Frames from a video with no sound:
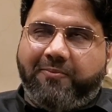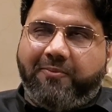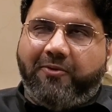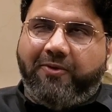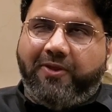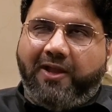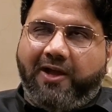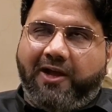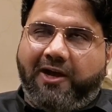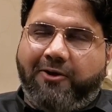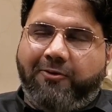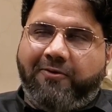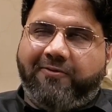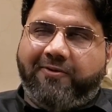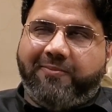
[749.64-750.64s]
from going
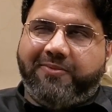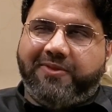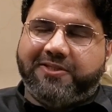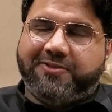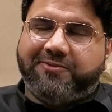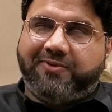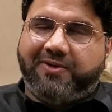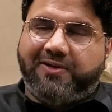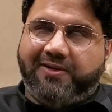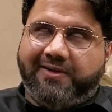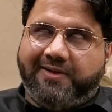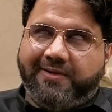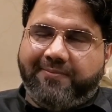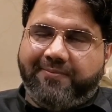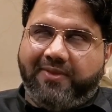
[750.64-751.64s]
out from this
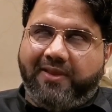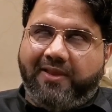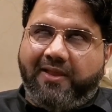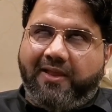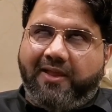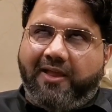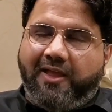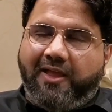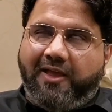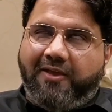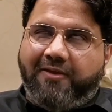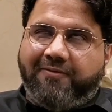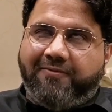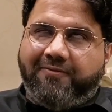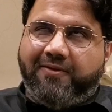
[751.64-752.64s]
world,
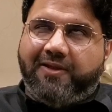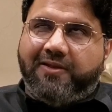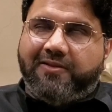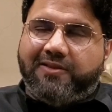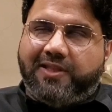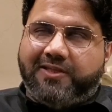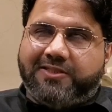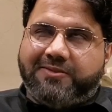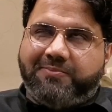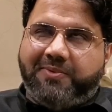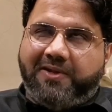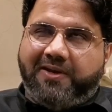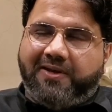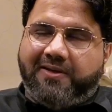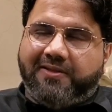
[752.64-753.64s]
if the
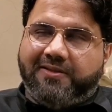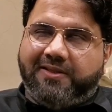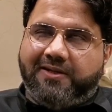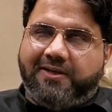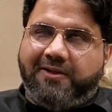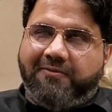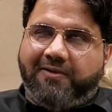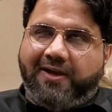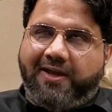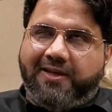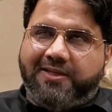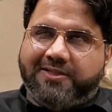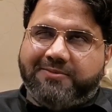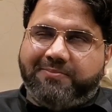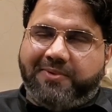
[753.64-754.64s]
spirit, the
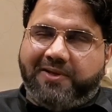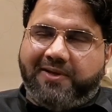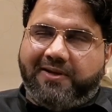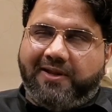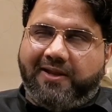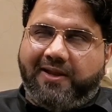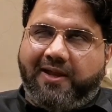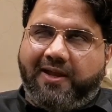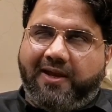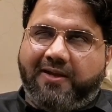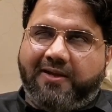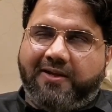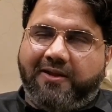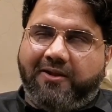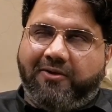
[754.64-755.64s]
divine spirit,
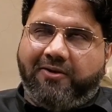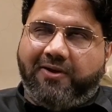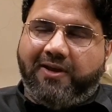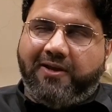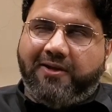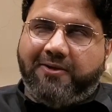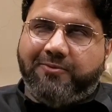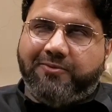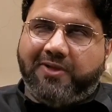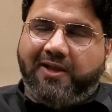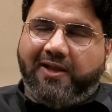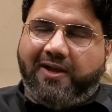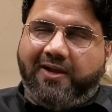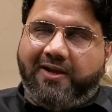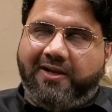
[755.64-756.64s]
act according to the
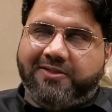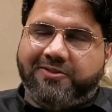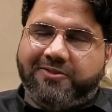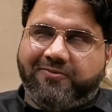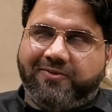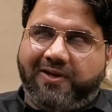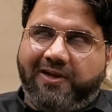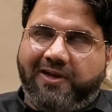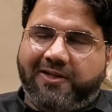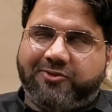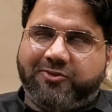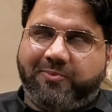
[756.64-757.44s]
guidance of Allah